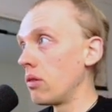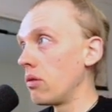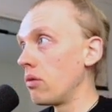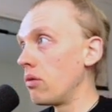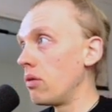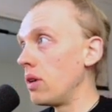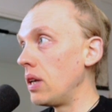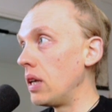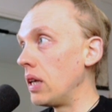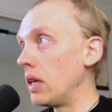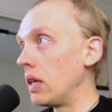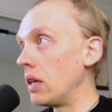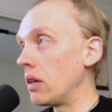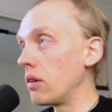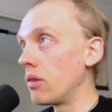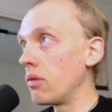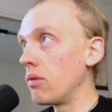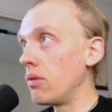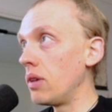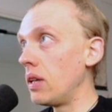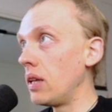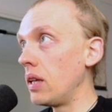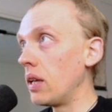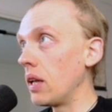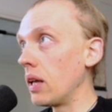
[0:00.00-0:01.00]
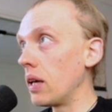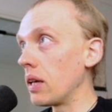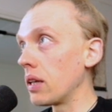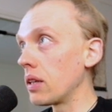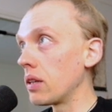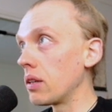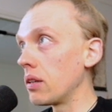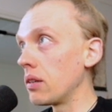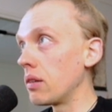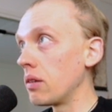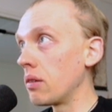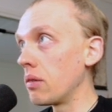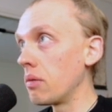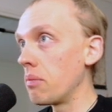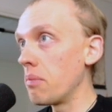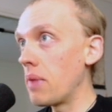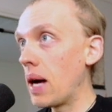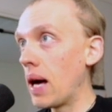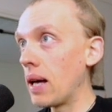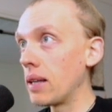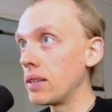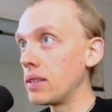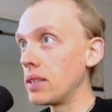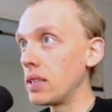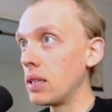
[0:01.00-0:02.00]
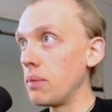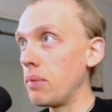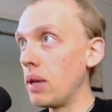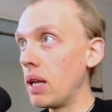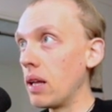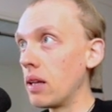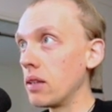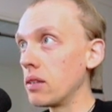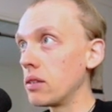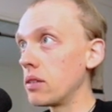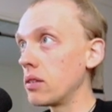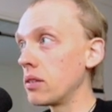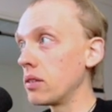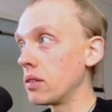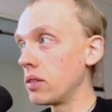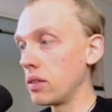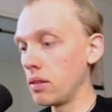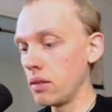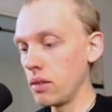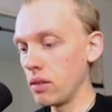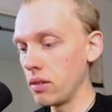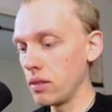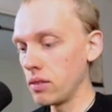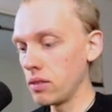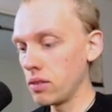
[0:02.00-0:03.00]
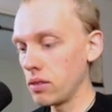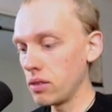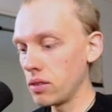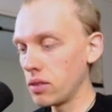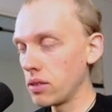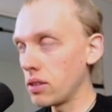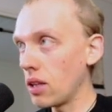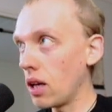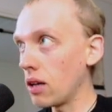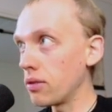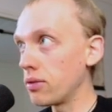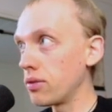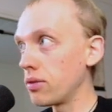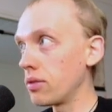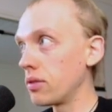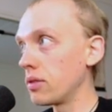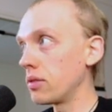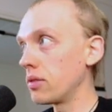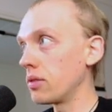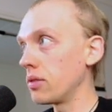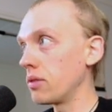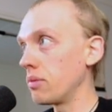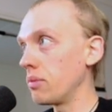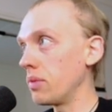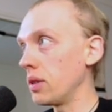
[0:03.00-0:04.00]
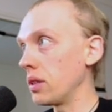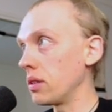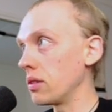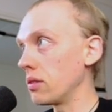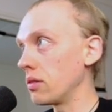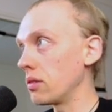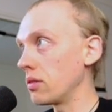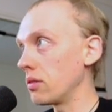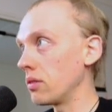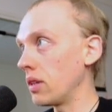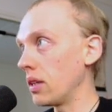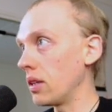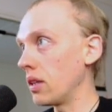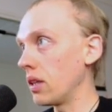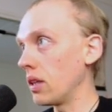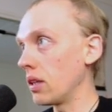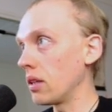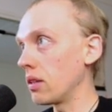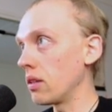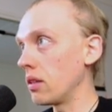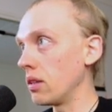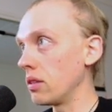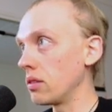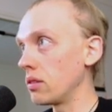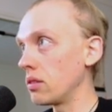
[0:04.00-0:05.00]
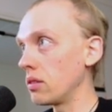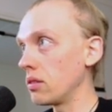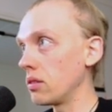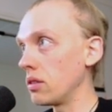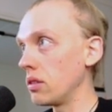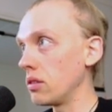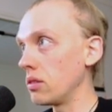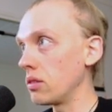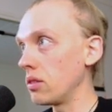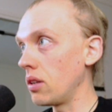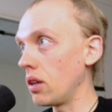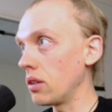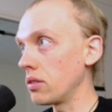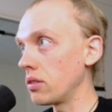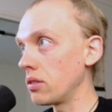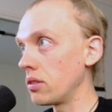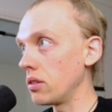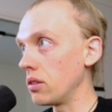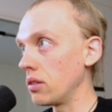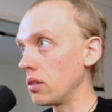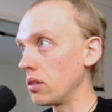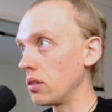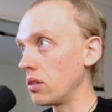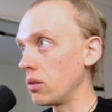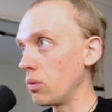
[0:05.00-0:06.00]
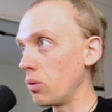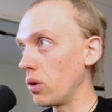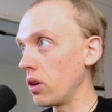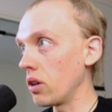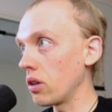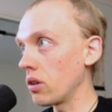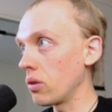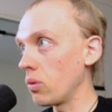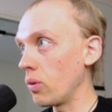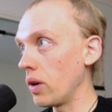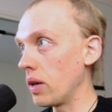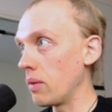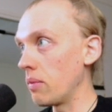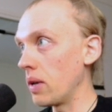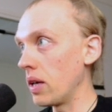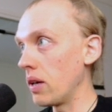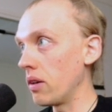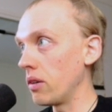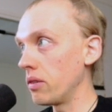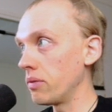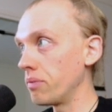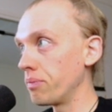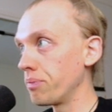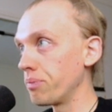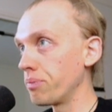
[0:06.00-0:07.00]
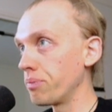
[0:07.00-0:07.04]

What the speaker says: really like bad sibilant stuff, because I think this does the work way better.